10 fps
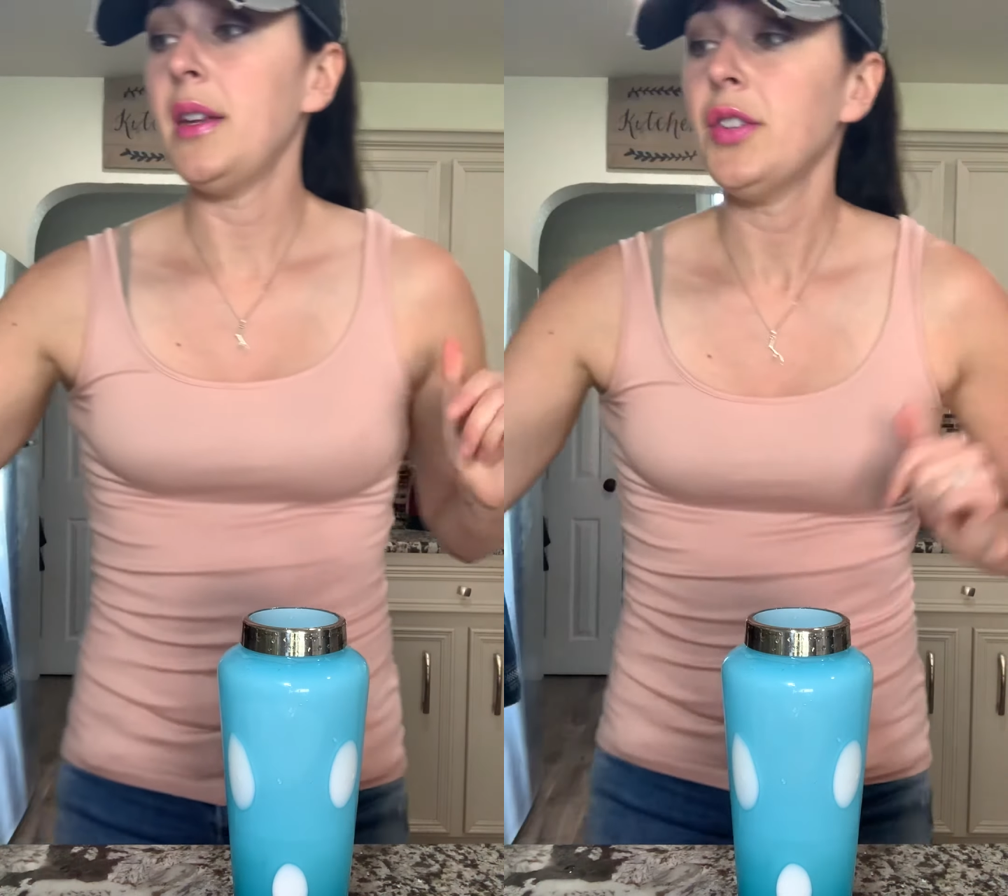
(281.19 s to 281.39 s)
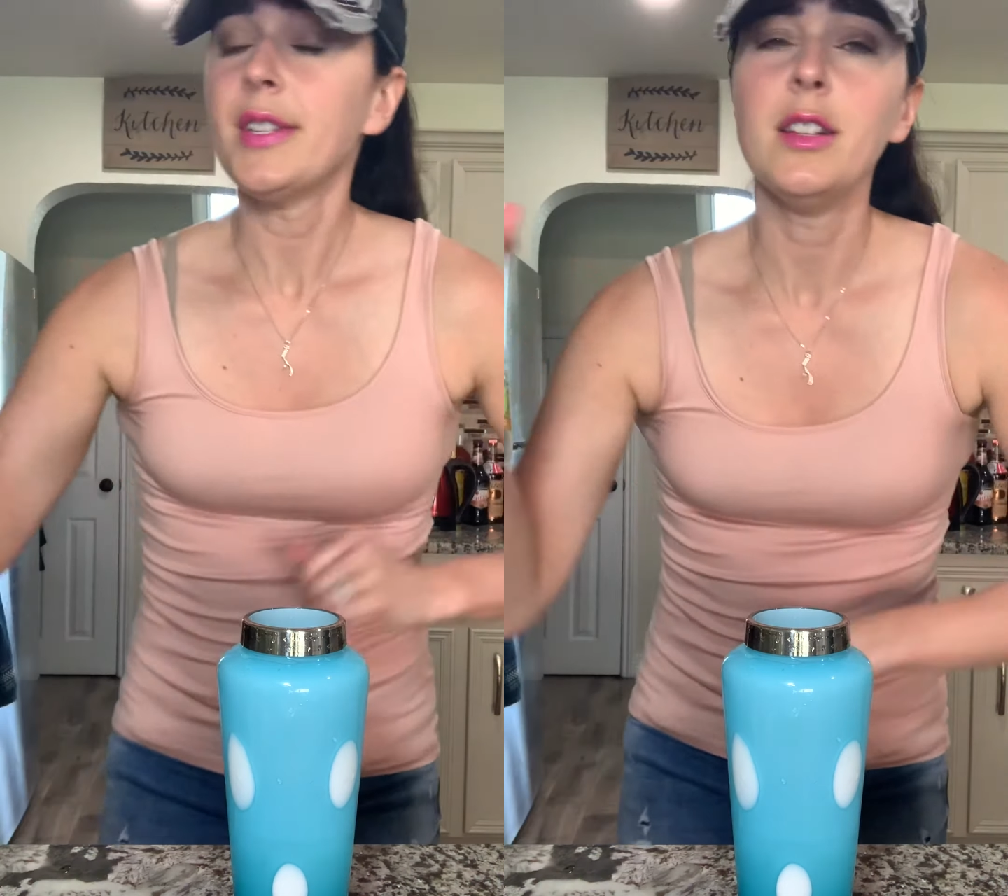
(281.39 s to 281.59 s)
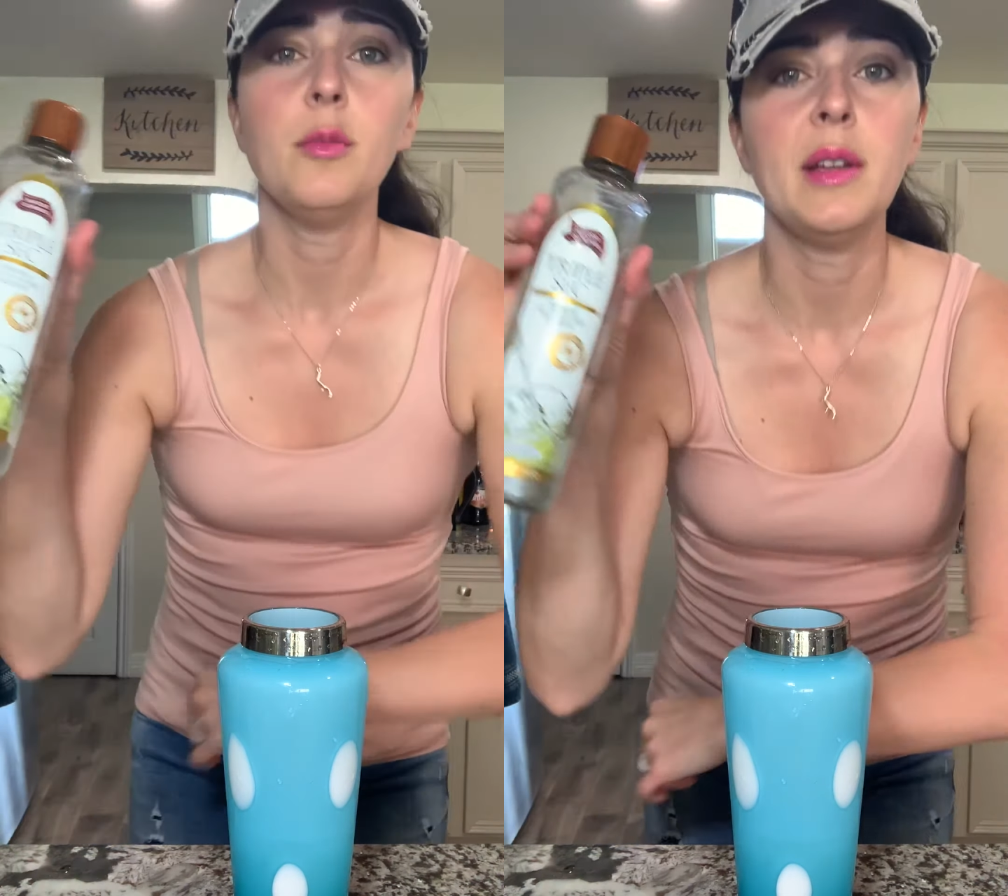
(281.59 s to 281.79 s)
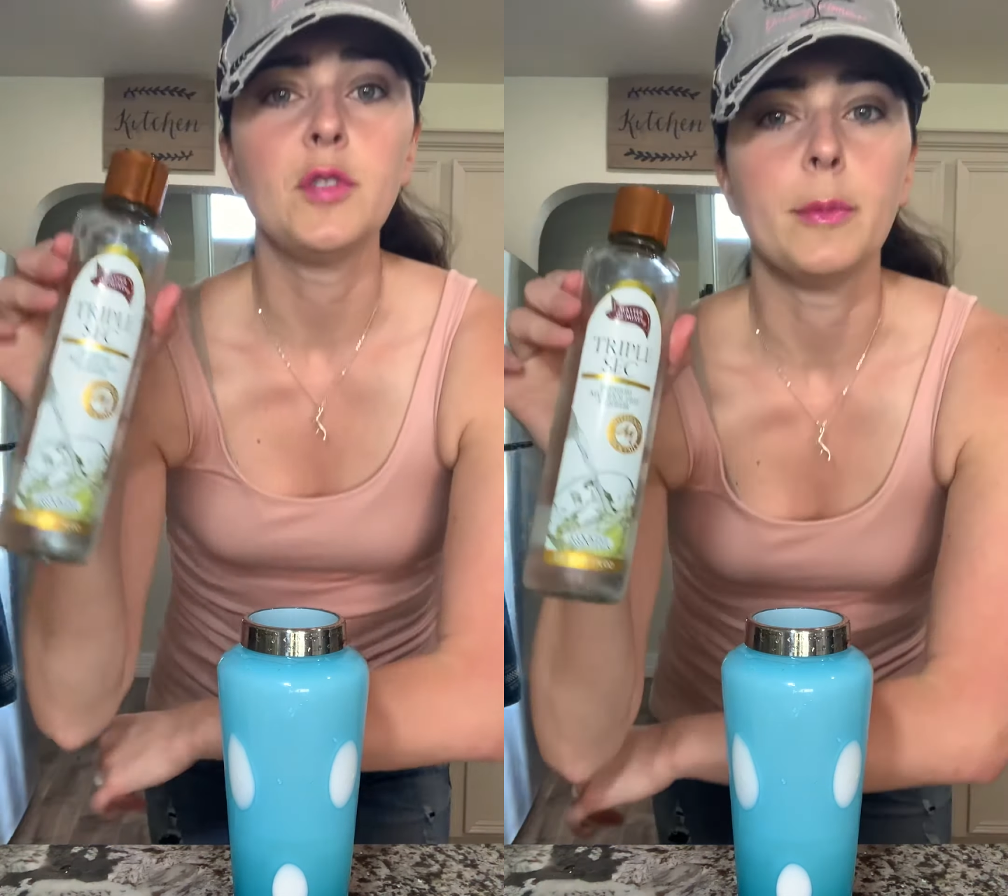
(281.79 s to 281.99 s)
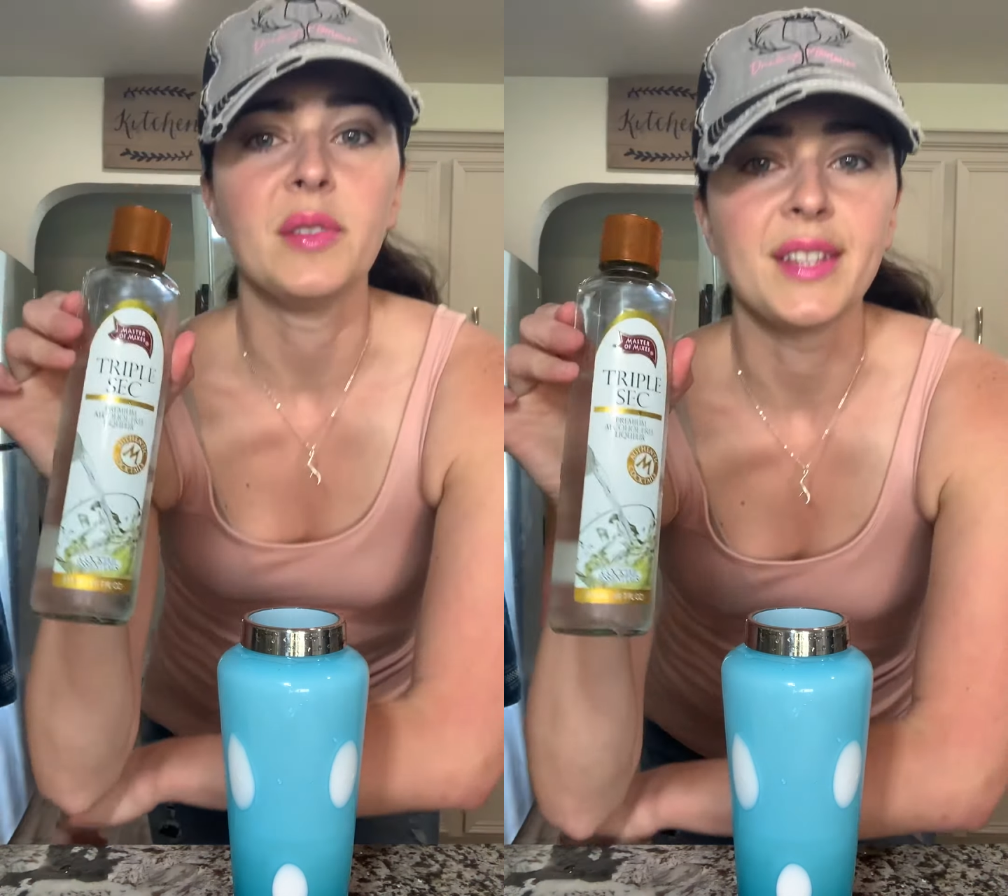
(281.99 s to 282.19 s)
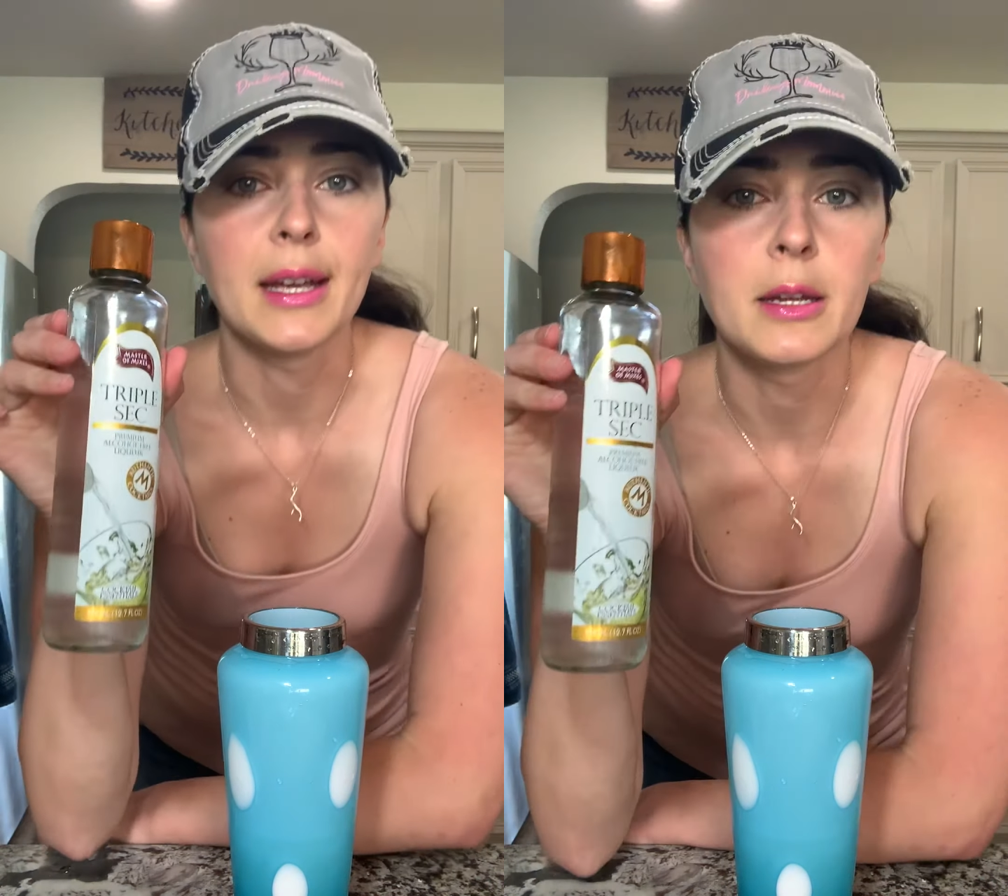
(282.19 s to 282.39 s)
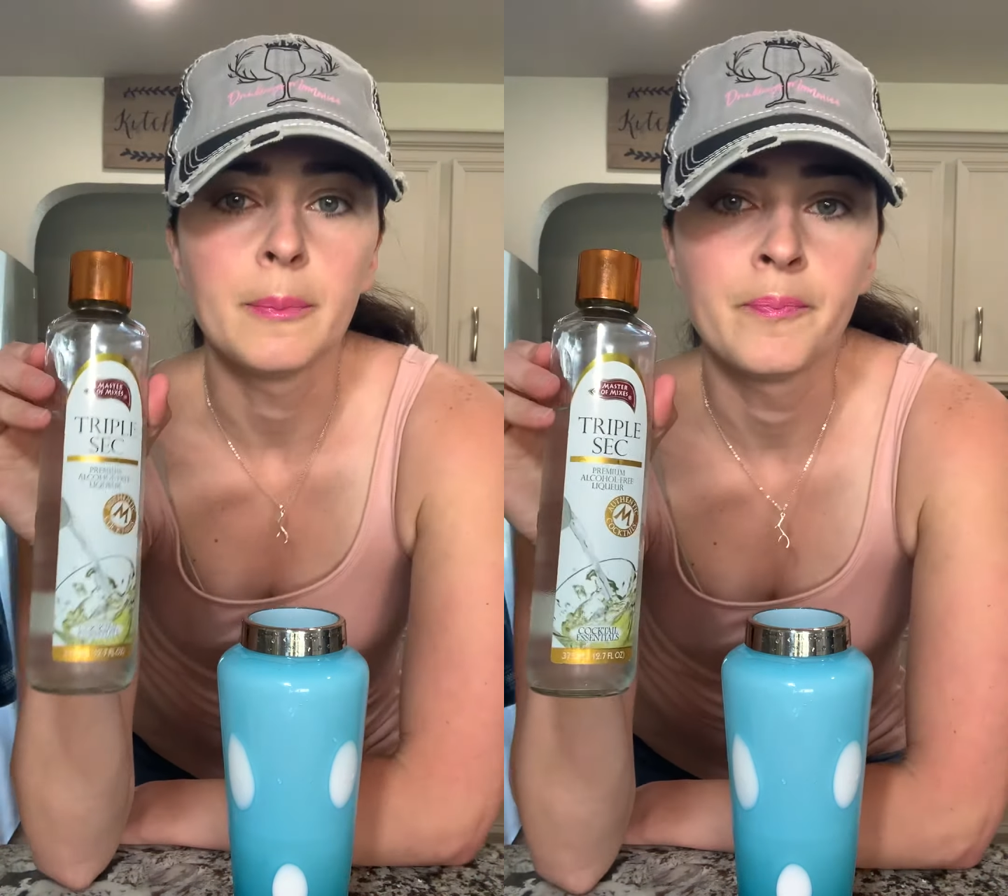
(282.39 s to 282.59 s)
just a little bit of triple sec.